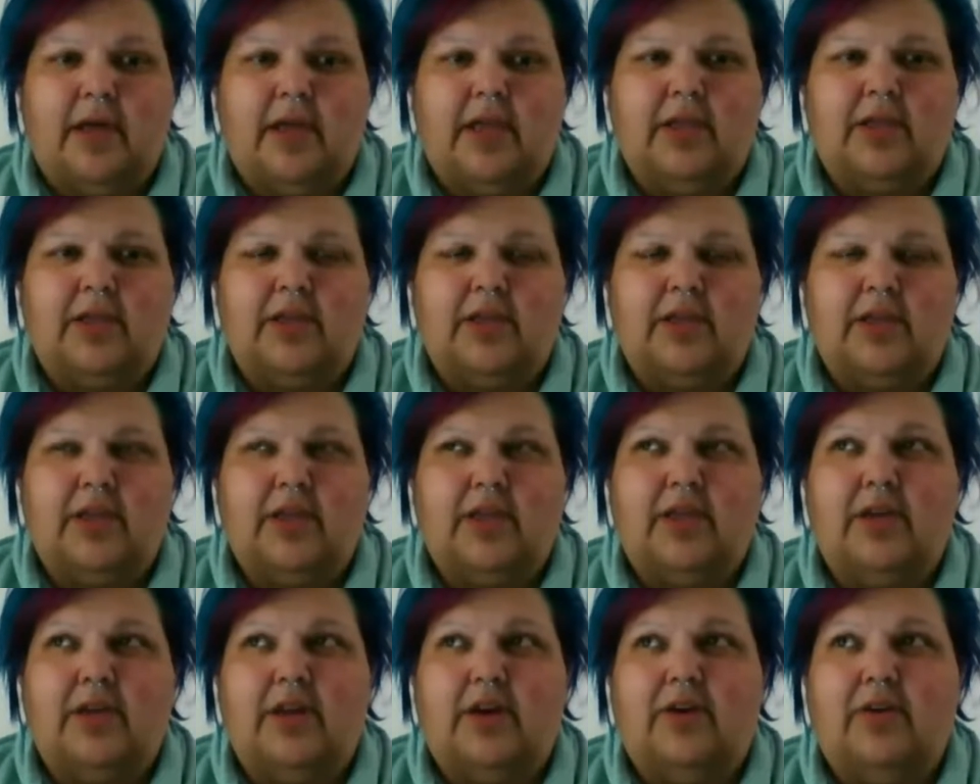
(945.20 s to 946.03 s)

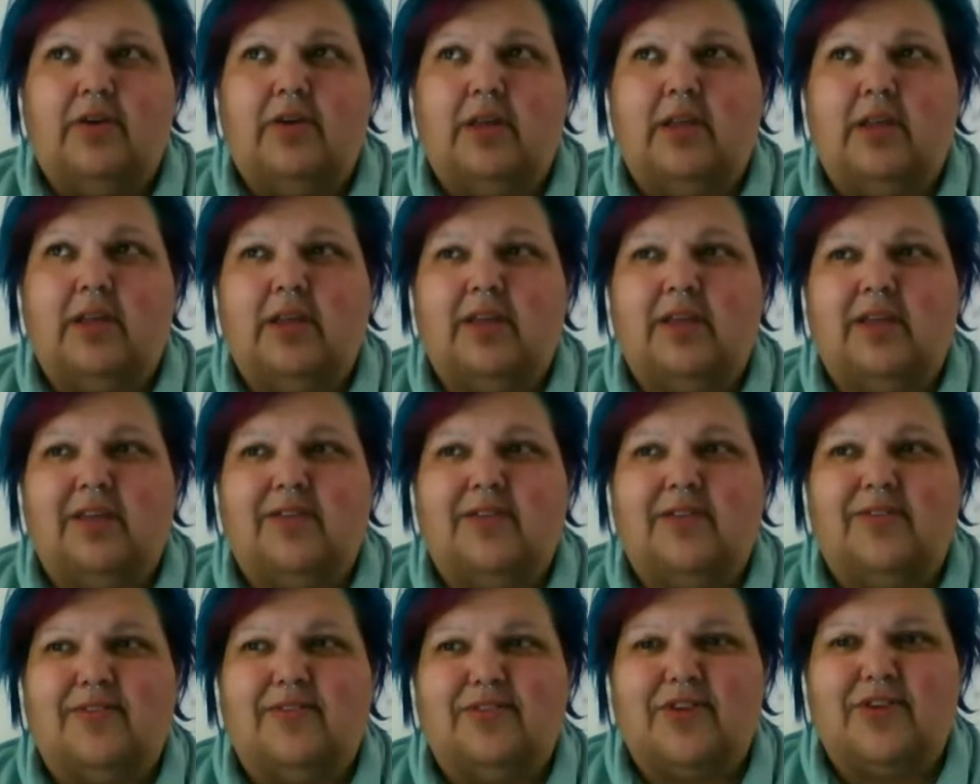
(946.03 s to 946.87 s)
you know,
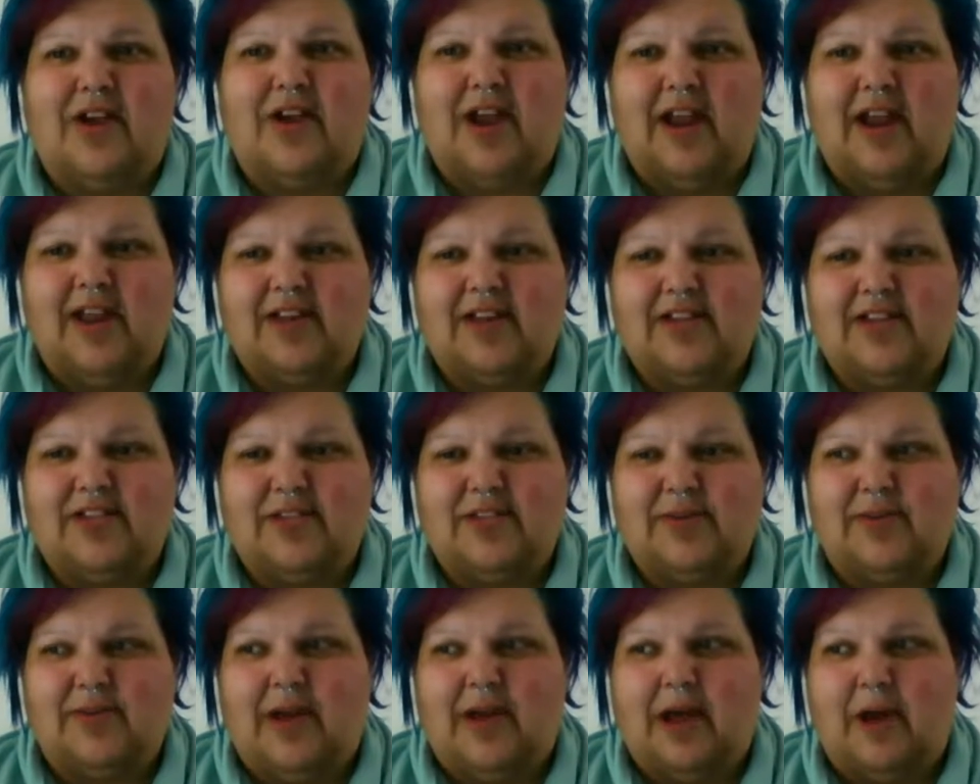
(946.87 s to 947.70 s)
you're trying
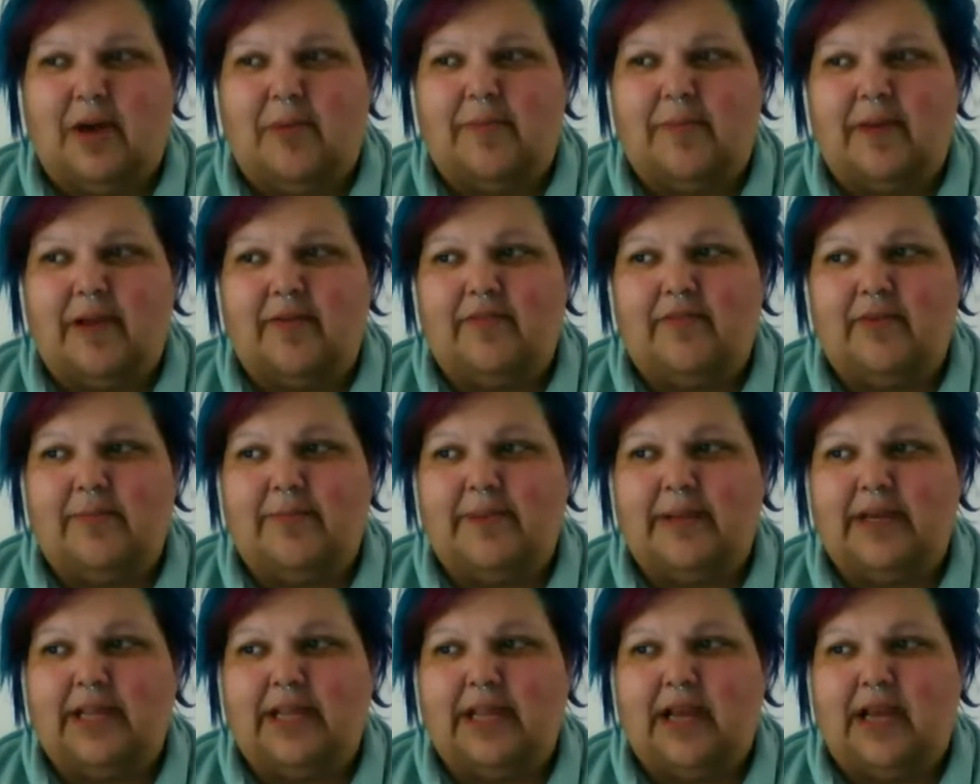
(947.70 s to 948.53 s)
to help
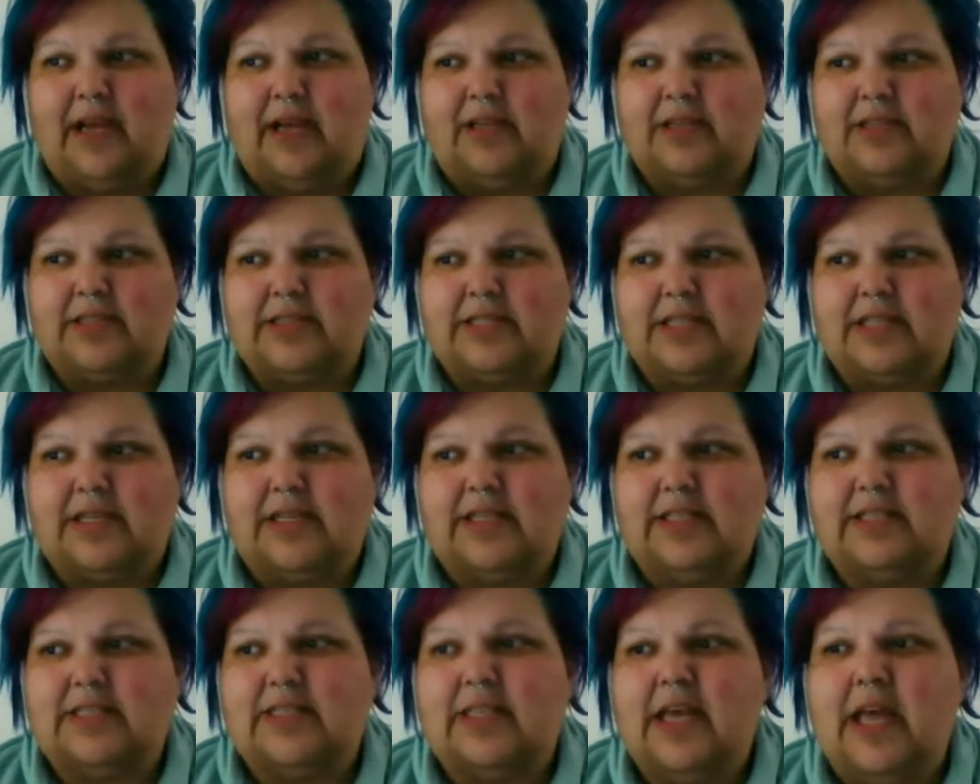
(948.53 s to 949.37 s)
everybody else, and
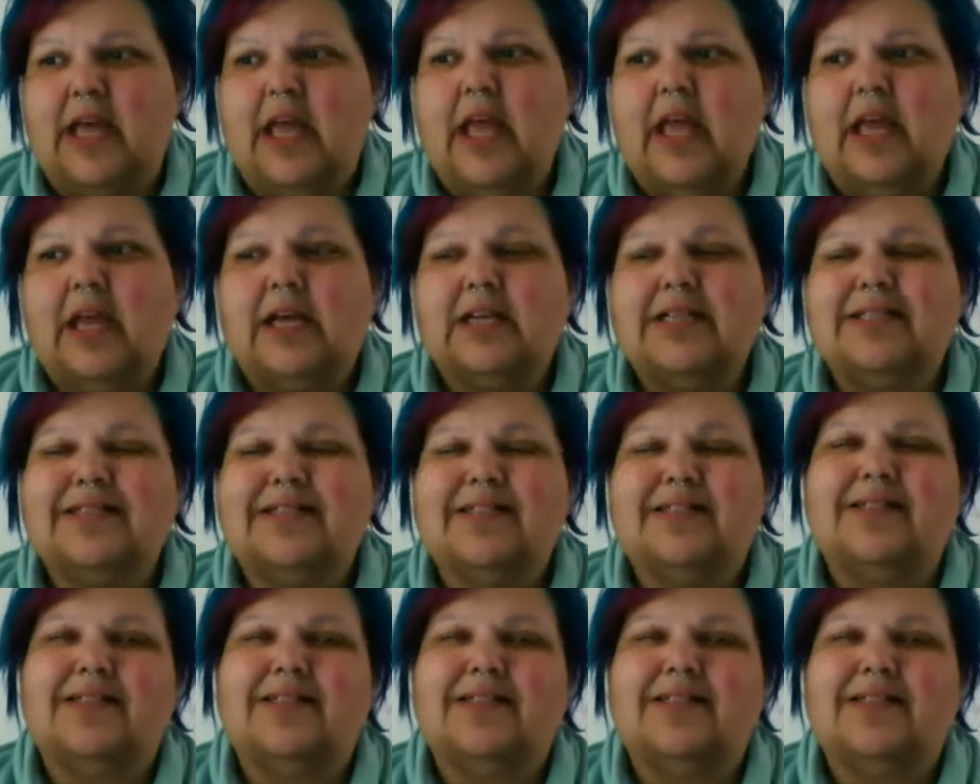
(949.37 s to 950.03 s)
it's because